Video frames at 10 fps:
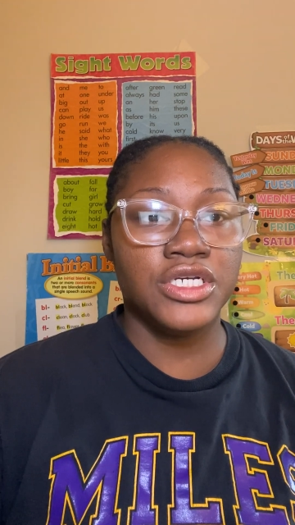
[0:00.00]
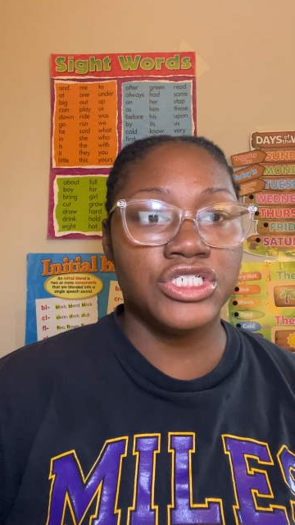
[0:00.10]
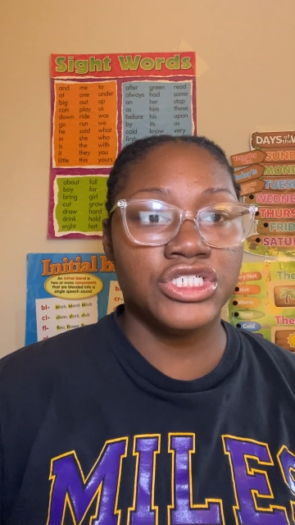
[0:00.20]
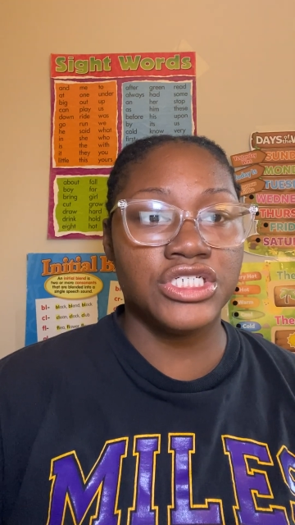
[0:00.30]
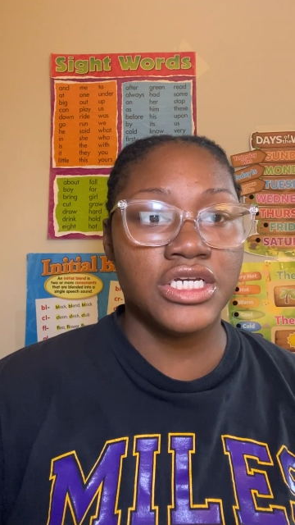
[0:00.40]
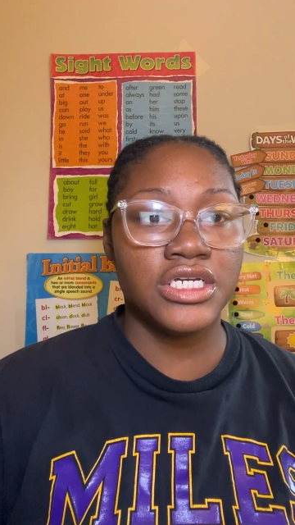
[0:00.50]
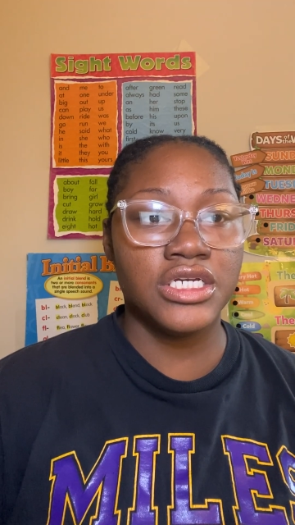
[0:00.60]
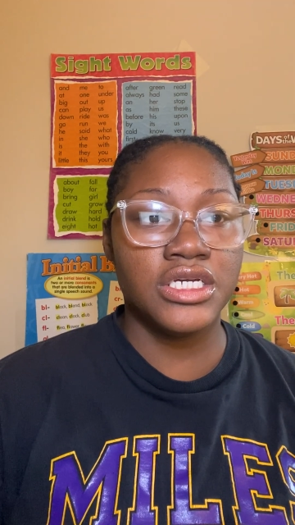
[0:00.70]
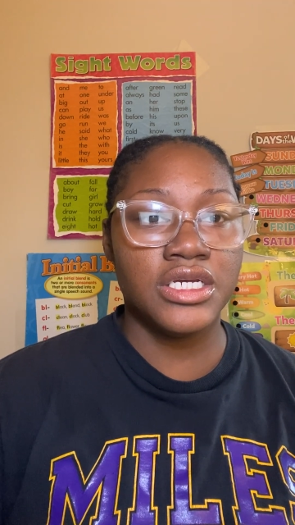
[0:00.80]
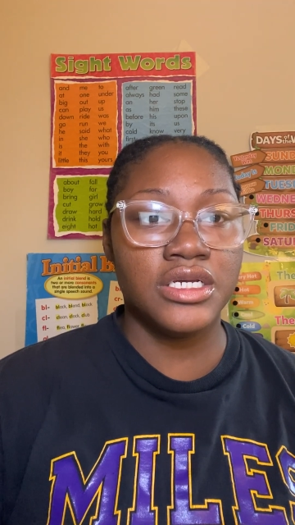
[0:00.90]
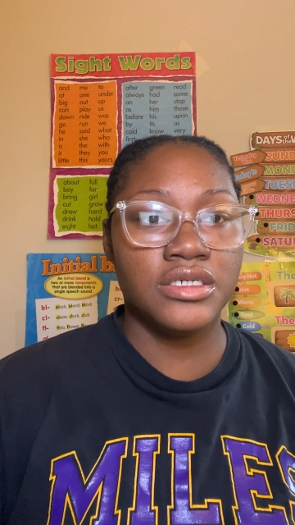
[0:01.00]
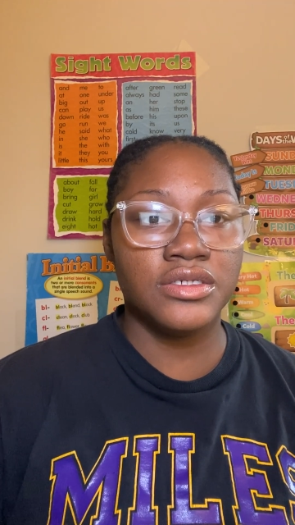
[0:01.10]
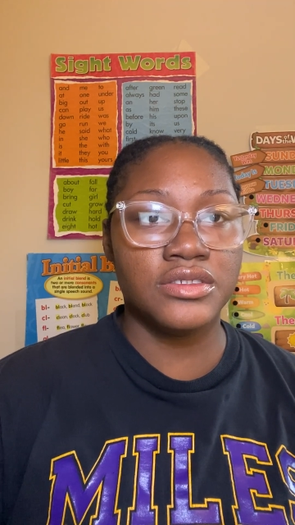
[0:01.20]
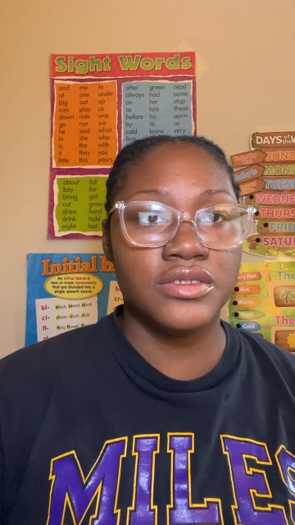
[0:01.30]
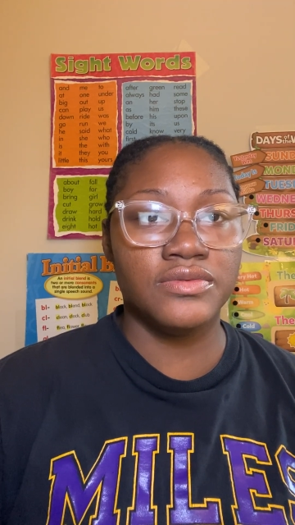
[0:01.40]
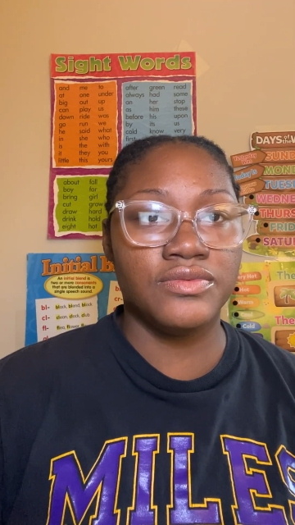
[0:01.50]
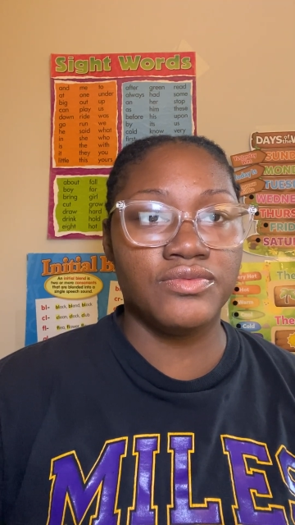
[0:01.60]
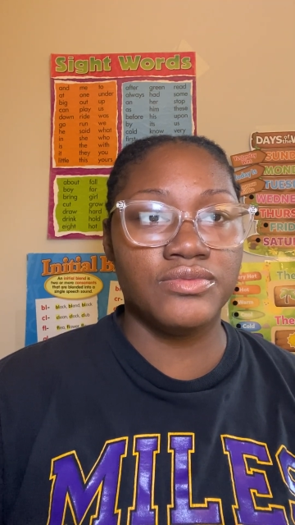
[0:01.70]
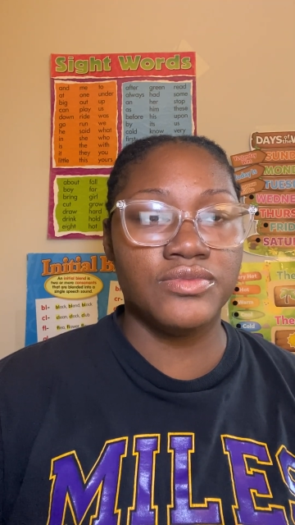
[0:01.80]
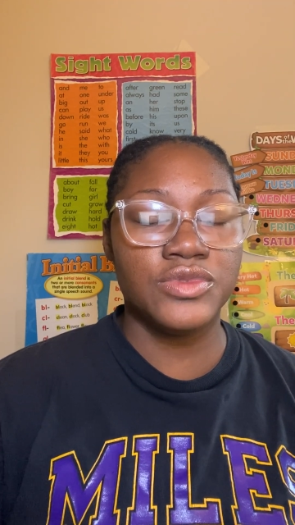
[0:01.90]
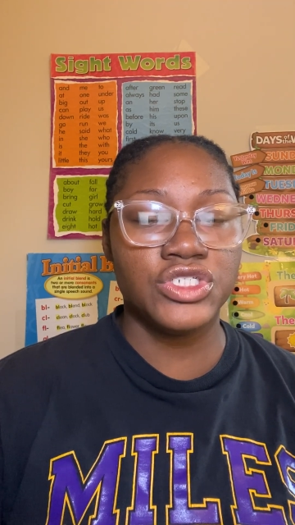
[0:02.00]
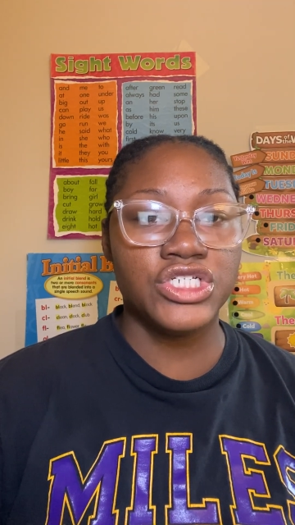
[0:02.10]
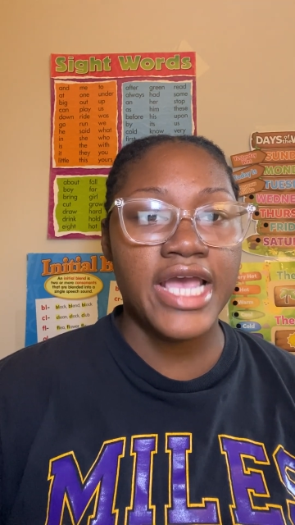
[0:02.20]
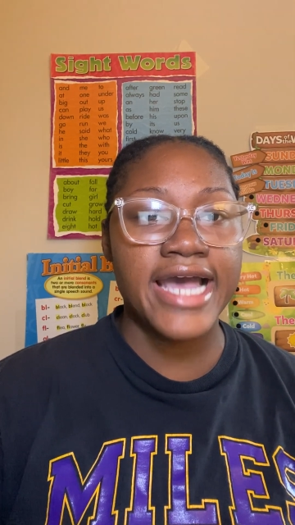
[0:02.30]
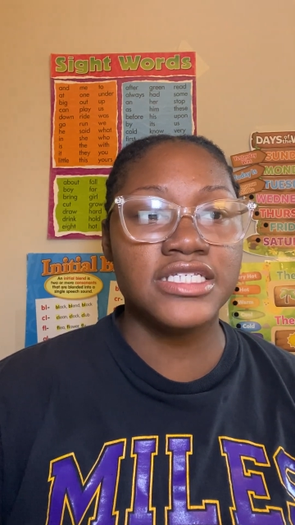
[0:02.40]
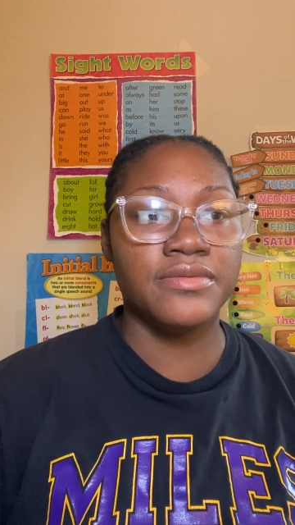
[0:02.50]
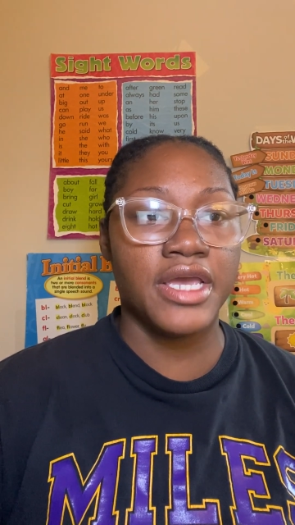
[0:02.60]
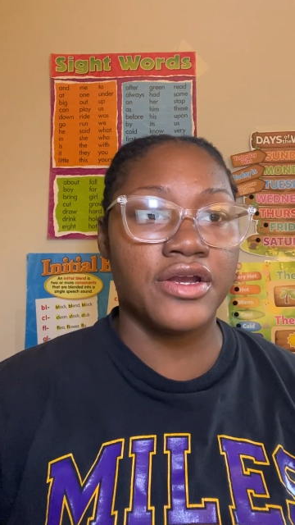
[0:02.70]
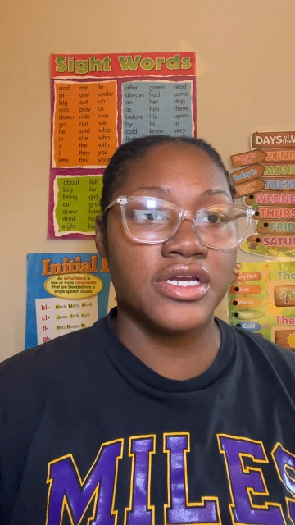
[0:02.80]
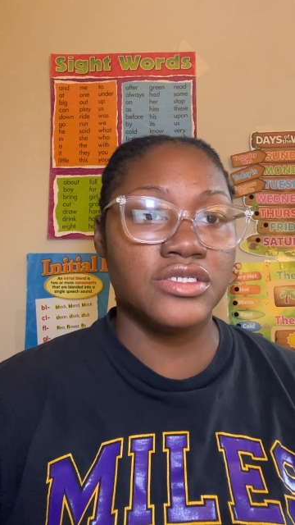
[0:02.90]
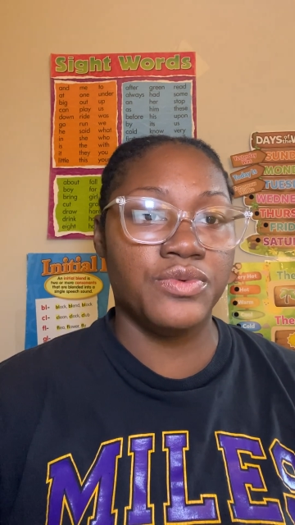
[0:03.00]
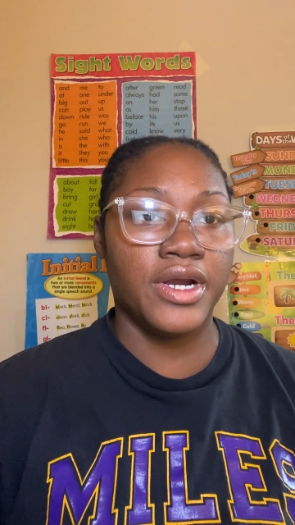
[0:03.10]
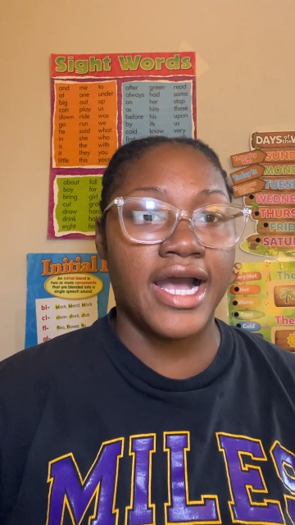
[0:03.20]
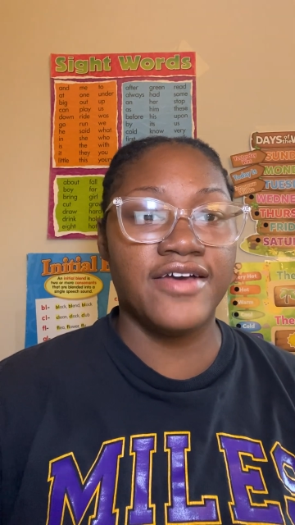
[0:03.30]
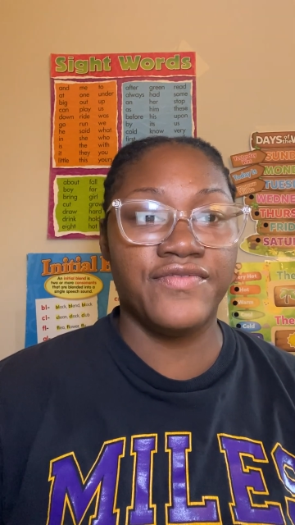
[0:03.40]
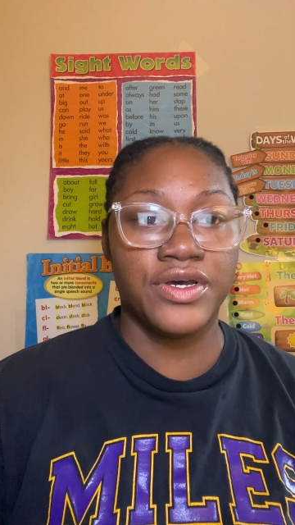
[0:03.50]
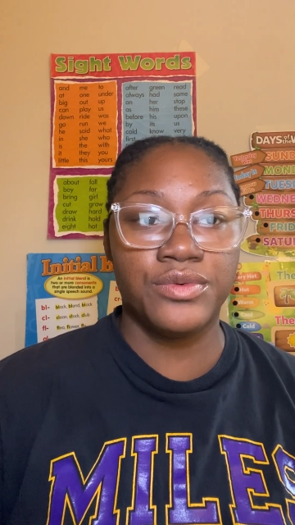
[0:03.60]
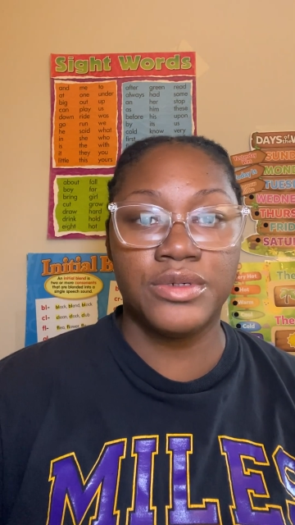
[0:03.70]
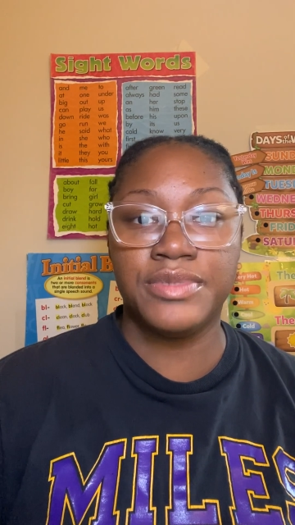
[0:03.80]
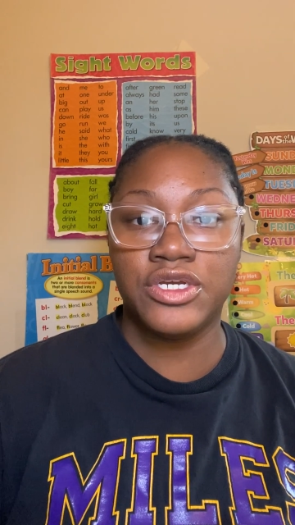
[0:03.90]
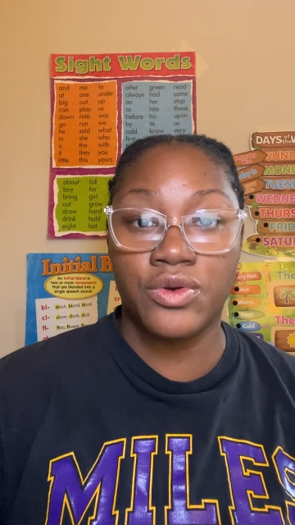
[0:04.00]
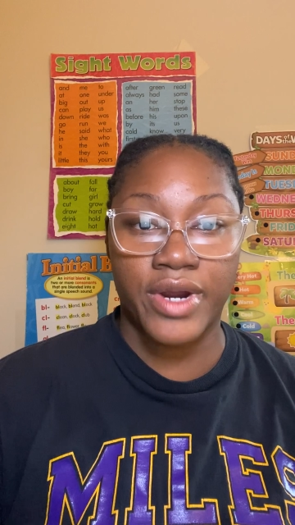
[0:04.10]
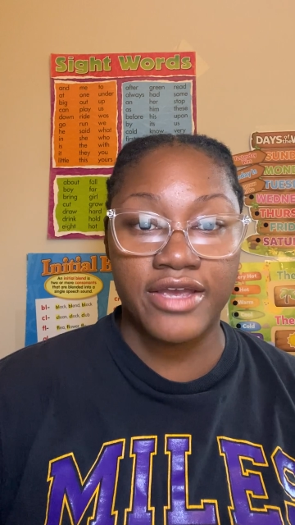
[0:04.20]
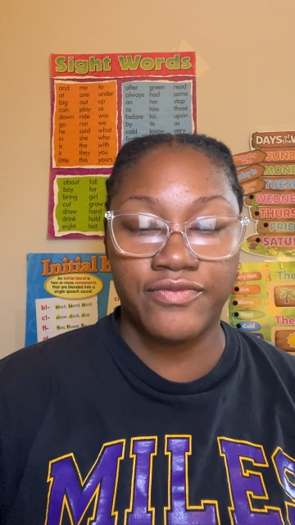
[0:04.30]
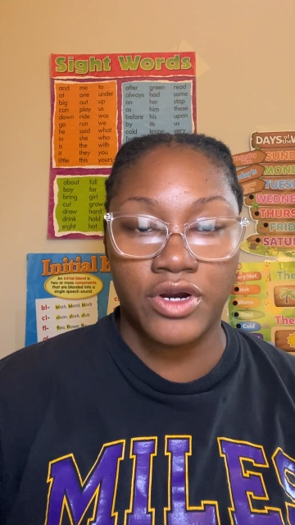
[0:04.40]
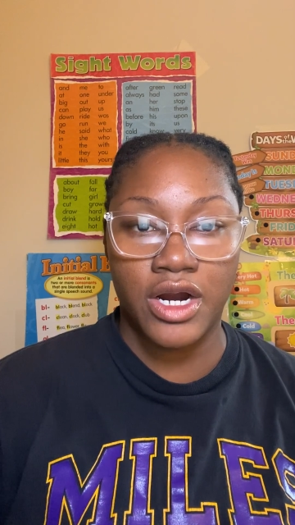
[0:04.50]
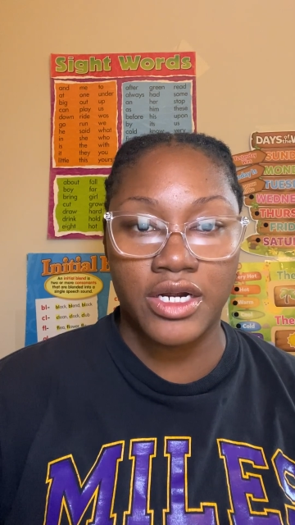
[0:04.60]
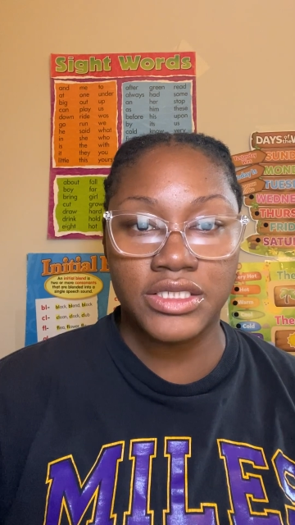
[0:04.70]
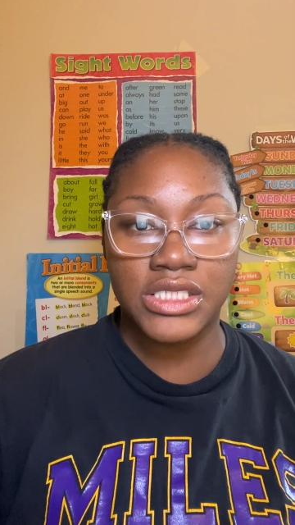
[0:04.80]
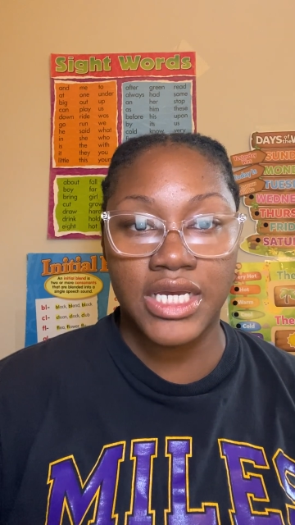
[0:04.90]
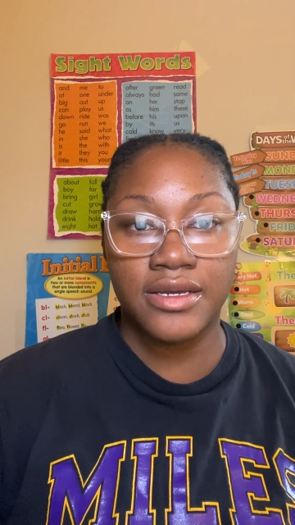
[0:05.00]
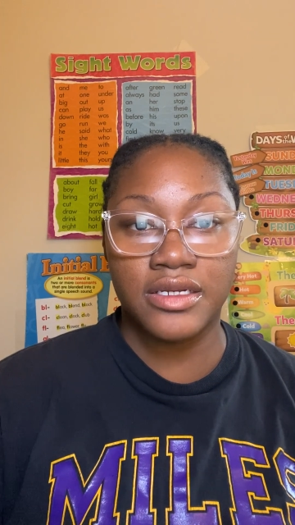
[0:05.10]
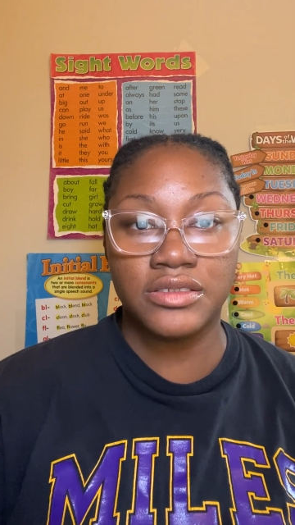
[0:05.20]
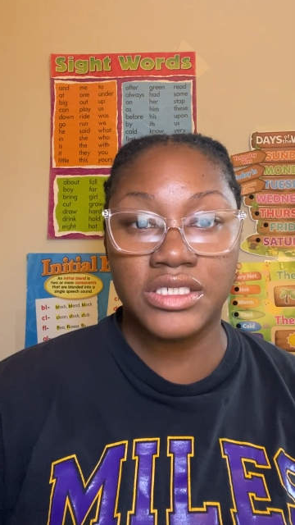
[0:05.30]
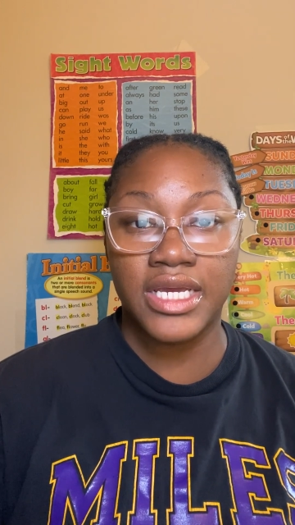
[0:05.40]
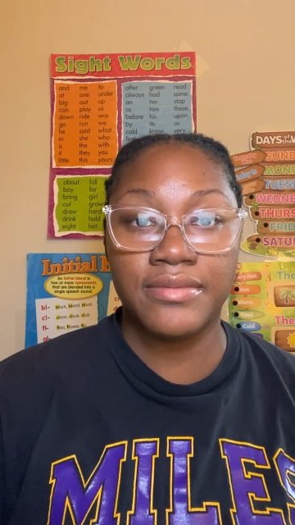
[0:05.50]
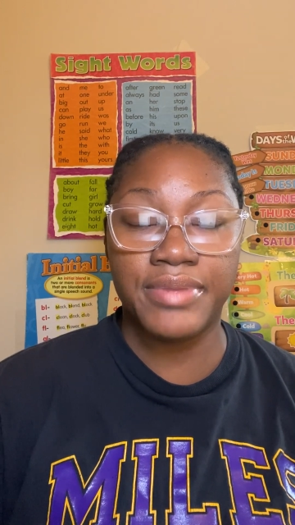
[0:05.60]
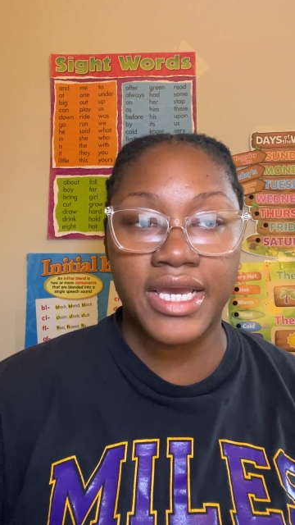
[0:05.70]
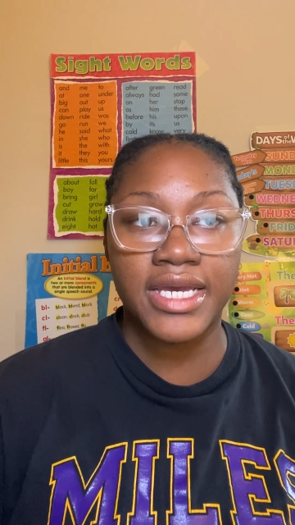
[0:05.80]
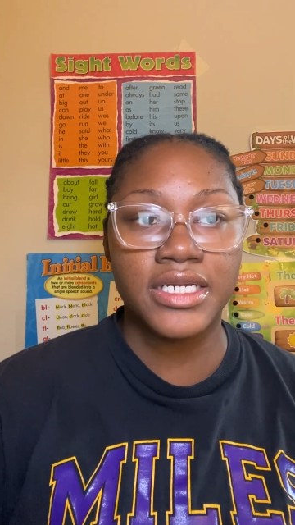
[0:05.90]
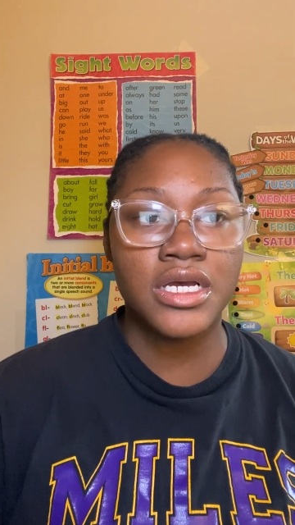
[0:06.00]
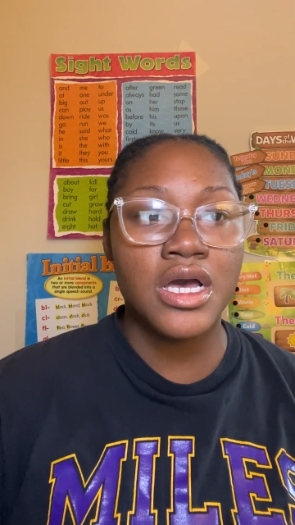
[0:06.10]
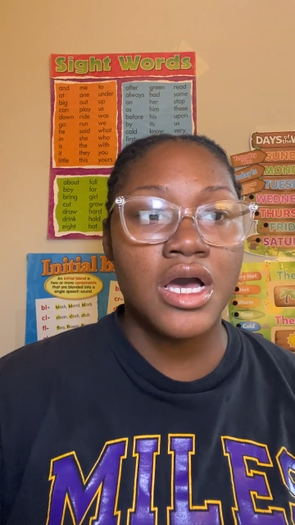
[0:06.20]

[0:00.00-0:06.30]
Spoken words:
she had some areas where I felt would be great for her to embed.